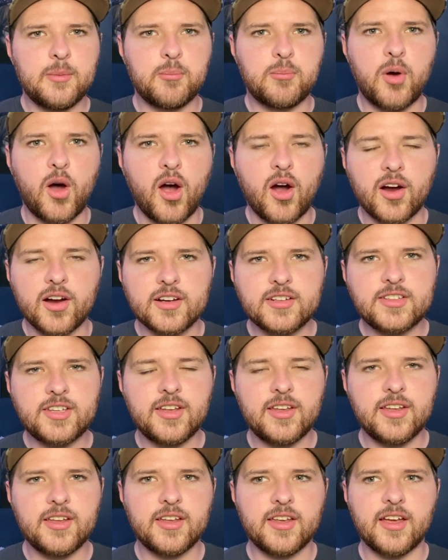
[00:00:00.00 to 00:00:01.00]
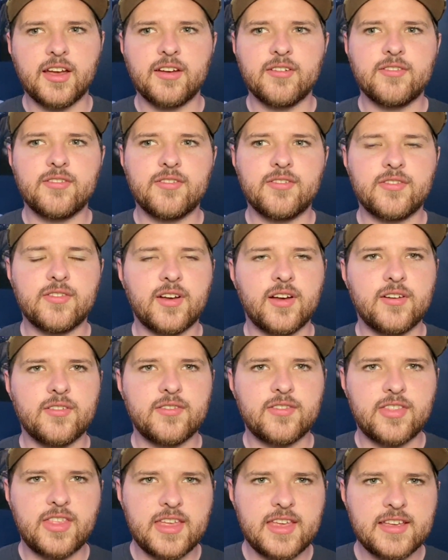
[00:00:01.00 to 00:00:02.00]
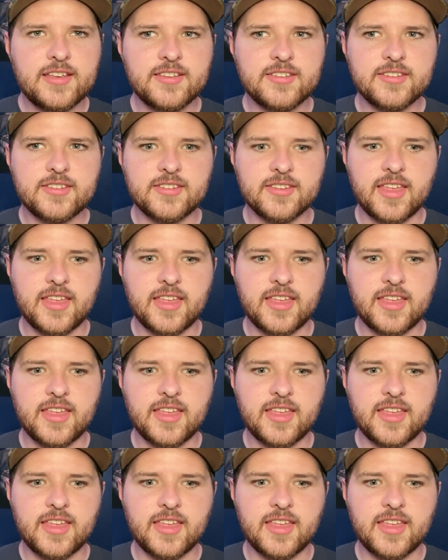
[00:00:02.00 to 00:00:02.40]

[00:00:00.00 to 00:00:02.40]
part of of things.